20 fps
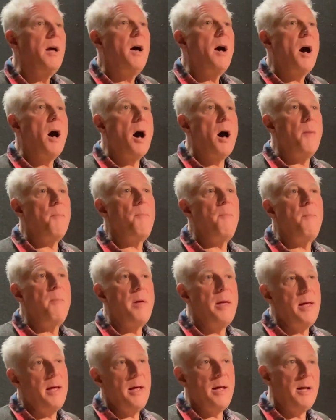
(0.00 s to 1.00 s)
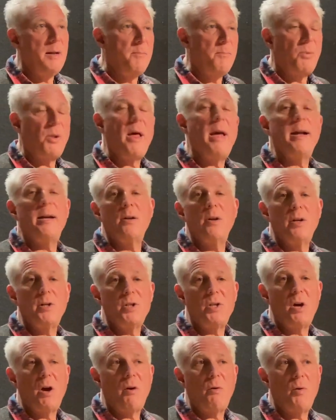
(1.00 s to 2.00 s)
up and playing in our
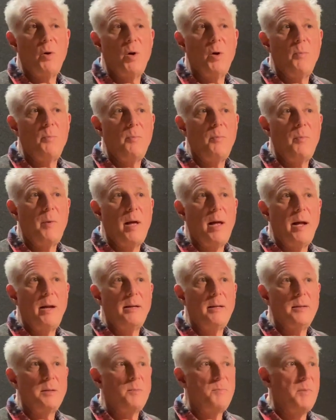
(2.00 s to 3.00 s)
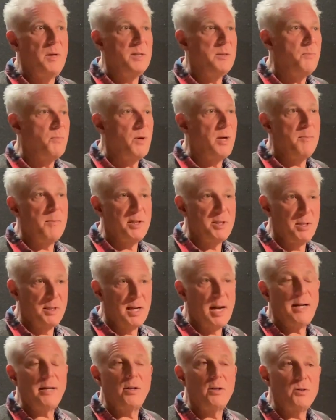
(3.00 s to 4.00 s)
showroom, and it's pretty much
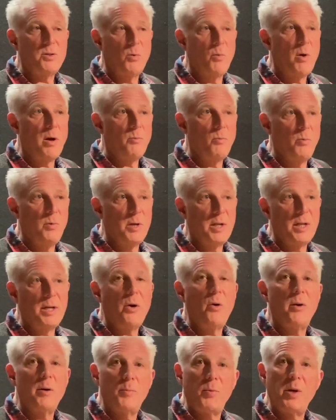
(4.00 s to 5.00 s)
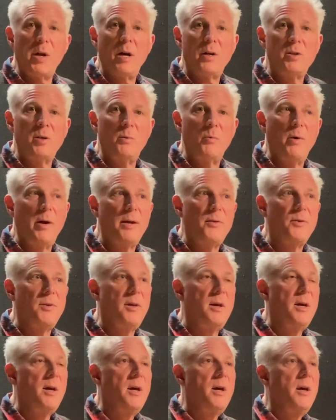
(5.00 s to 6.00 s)
identical to what we're going to go into production with.
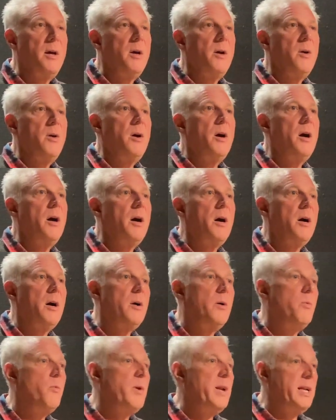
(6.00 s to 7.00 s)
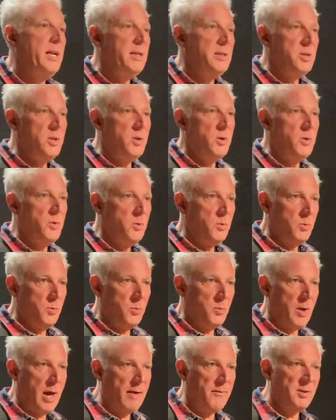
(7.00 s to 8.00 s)
We need to
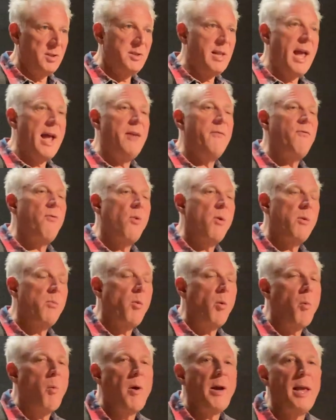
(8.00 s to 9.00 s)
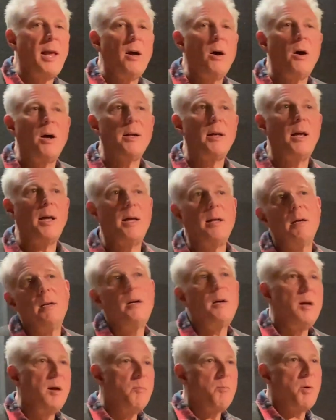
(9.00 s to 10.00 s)
have a stand for it. We're working on a
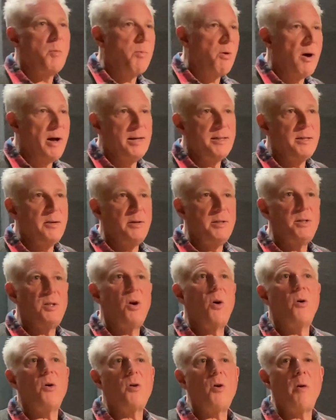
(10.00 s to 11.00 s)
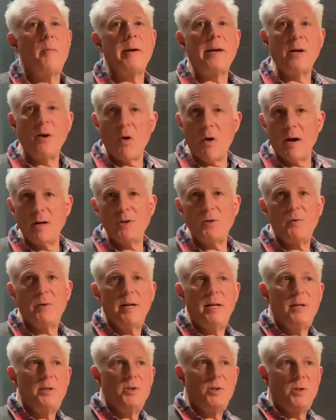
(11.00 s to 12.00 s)
proprietary tone arming
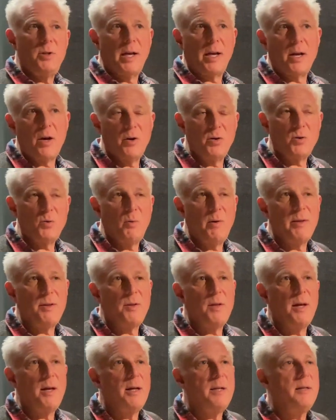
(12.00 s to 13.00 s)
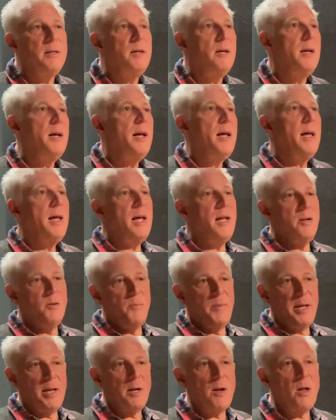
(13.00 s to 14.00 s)
cartridge that goes with it. It'll
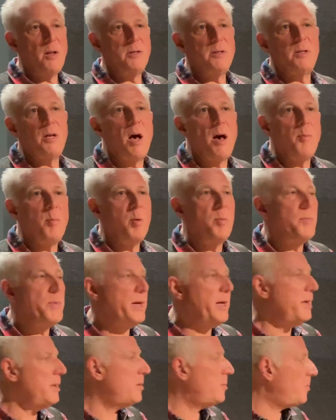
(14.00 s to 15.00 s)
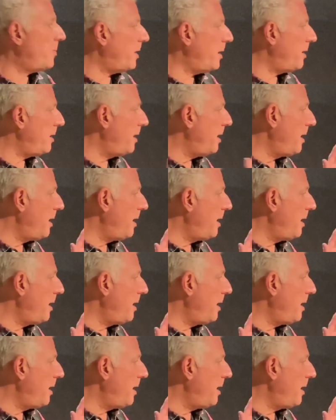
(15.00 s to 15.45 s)
be an ensemble piece, but